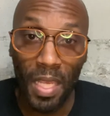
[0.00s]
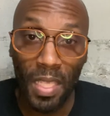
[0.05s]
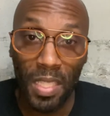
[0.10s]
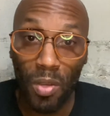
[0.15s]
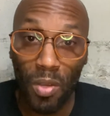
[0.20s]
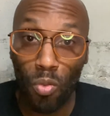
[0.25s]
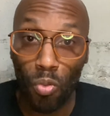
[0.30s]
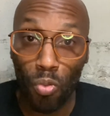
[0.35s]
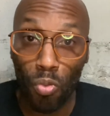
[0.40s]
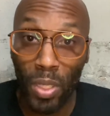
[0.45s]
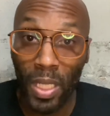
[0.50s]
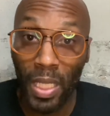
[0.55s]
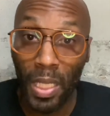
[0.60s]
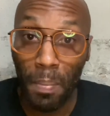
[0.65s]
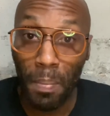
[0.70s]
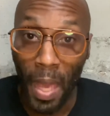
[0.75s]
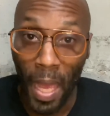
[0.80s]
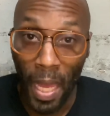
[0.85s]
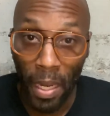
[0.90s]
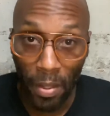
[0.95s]
that really
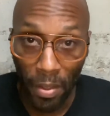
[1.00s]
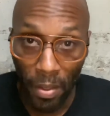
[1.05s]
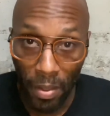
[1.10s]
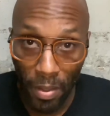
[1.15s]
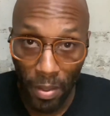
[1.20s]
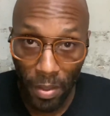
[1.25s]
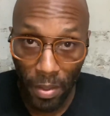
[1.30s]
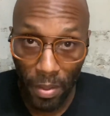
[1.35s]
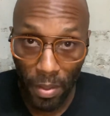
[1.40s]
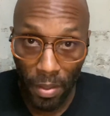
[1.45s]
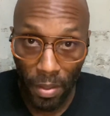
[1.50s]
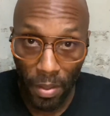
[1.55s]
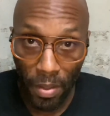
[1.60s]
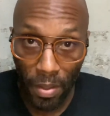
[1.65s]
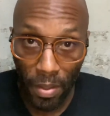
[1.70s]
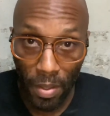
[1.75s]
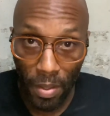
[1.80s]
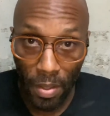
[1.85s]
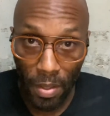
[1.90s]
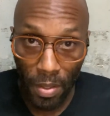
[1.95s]
matter
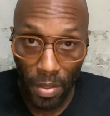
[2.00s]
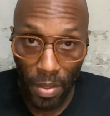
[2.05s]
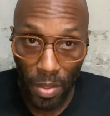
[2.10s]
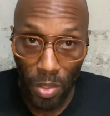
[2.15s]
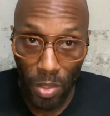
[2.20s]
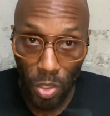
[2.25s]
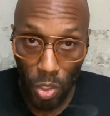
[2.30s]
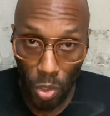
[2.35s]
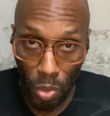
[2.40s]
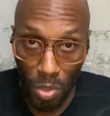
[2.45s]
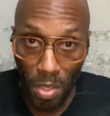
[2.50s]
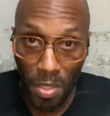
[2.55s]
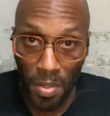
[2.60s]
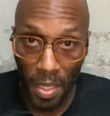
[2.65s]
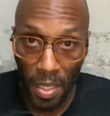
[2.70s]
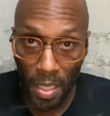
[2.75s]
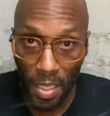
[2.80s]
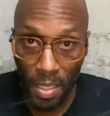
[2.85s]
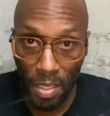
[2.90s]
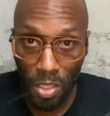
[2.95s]
choose the
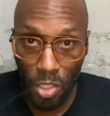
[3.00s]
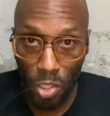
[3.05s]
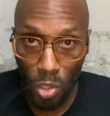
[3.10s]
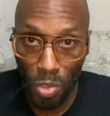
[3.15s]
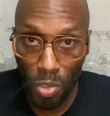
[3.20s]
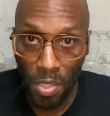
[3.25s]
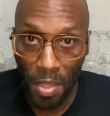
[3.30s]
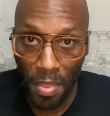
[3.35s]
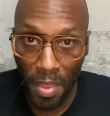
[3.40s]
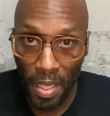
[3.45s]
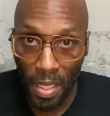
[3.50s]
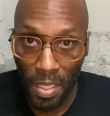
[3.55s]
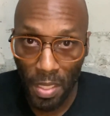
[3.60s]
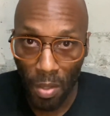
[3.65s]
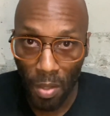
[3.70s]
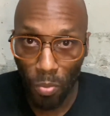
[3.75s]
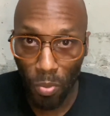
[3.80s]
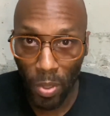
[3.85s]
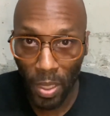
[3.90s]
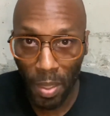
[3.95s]
thing, choose the things that
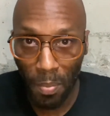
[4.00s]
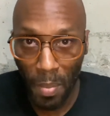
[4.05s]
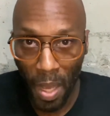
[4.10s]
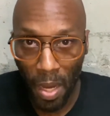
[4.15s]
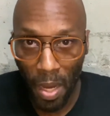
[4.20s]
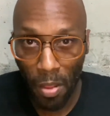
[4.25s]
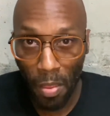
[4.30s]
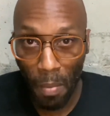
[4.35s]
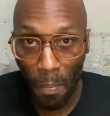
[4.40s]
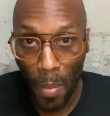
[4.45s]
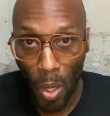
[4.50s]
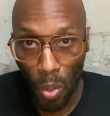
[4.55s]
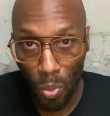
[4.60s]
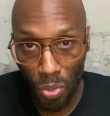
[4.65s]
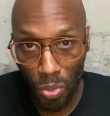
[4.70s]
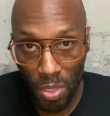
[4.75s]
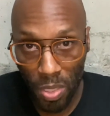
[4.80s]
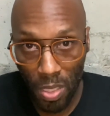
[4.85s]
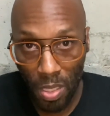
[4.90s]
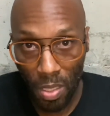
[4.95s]
really matter the
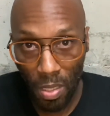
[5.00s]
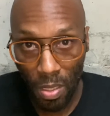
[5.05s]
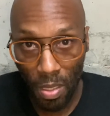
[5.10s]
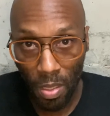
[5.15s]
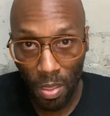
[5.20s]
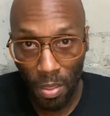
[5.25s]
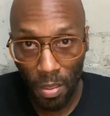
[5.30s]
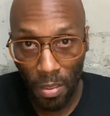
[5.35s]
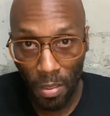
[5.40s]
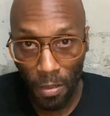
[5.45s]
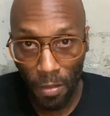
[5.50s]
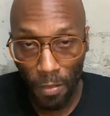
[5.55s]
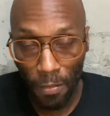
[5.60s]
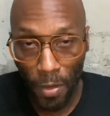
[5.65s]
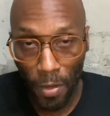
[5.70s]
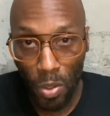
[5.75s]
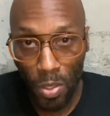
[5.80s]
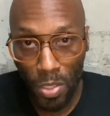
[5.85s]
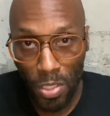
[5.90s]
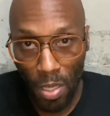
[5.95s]
most.
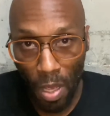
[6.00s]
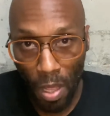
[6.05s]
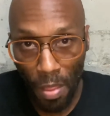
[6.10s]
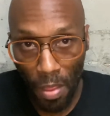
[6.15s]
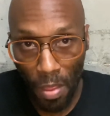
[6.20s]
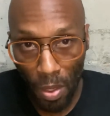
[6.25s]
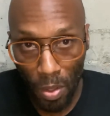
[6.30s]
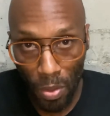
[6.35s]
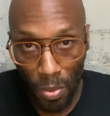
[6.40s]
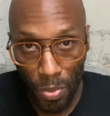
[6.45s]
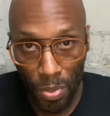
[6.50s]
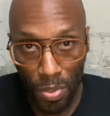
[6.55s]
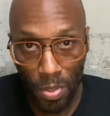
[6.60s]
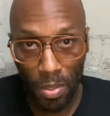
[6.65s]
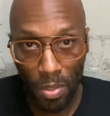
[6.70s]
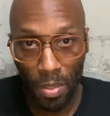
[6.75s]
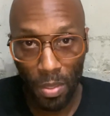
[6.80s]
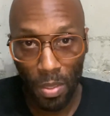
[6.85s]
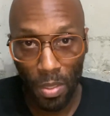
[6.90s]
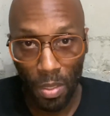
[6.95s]
Focus on those.
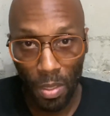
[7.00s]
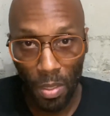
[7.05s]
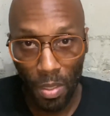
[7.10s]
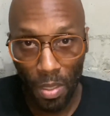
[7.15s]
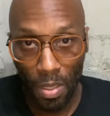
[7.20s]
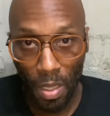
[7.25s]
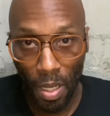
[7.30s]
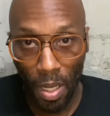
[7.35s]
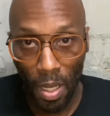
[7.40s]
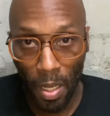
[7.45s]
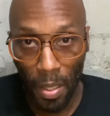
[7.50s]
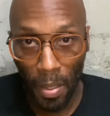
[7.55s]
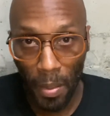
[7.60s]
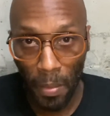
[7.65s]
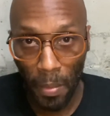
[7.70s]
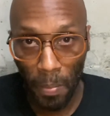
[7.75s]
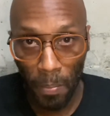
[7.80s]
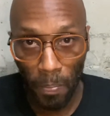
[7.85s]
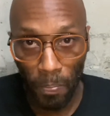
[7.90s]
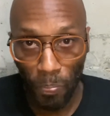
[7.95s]
Uh,
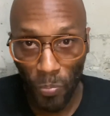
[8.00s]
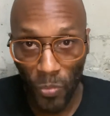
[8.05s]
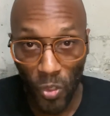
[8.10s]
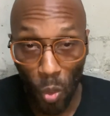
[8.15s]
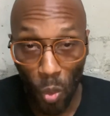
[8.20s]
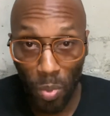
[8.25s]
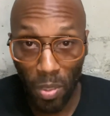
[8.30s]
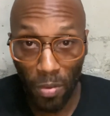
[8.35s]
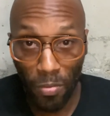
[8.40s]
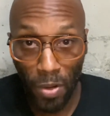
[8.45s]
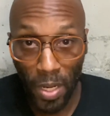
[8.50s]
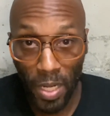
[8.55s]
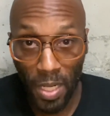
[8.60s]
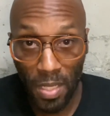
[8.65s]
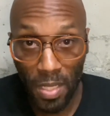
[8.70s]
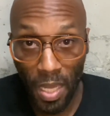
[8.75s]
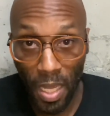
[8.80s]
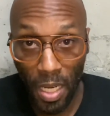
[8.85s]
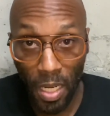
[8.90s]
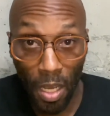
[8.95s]
don't be afraid to
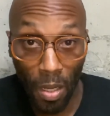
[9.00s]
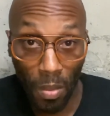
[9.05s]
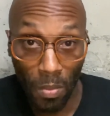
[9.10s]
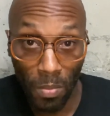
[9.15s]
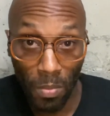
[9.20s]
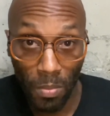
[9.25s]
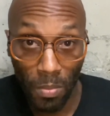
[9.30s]
say no.